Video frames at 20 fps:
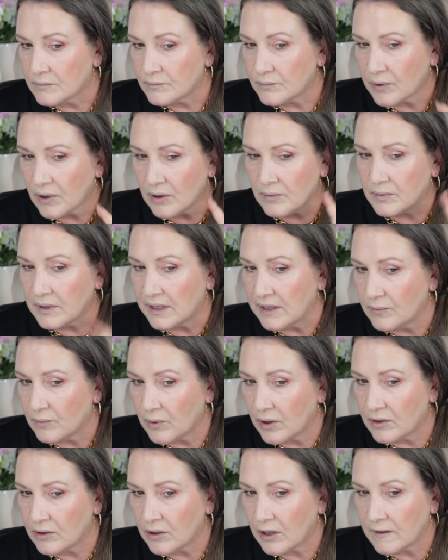probably
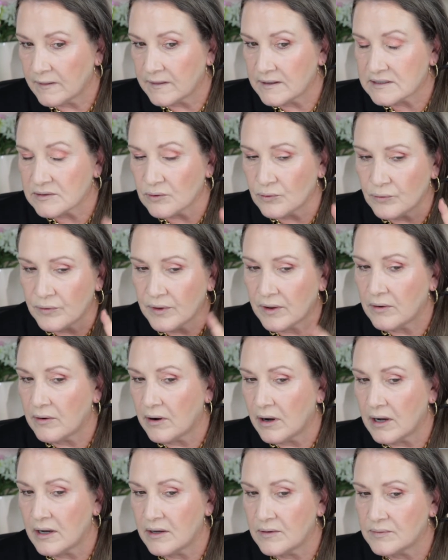won't like this, although
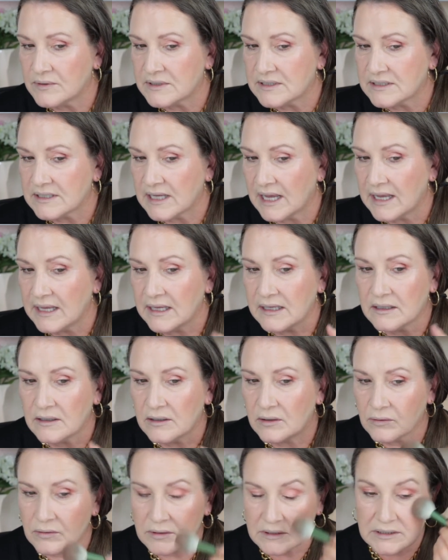I would say it
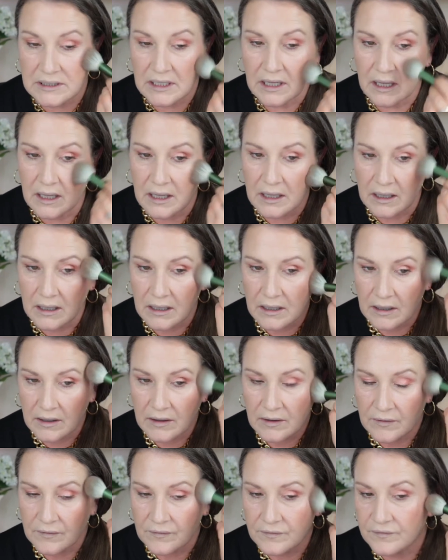looks
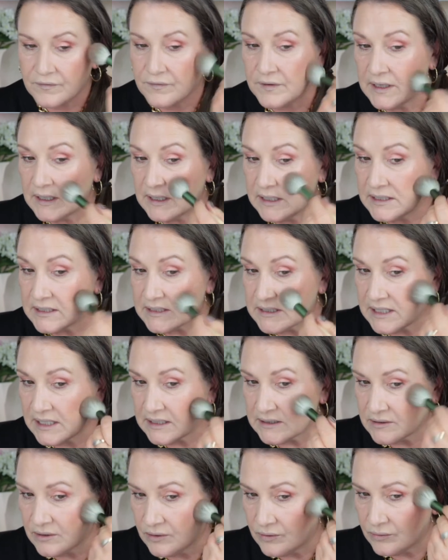fairly
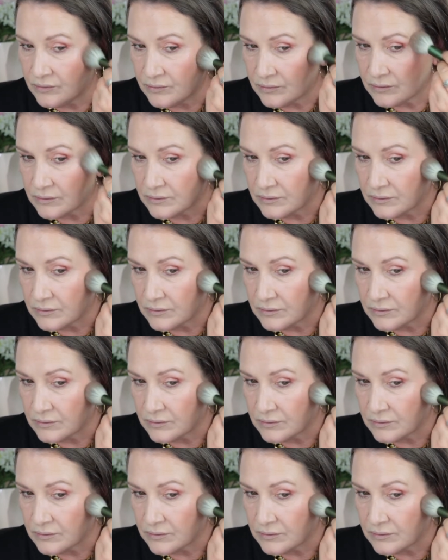subtle.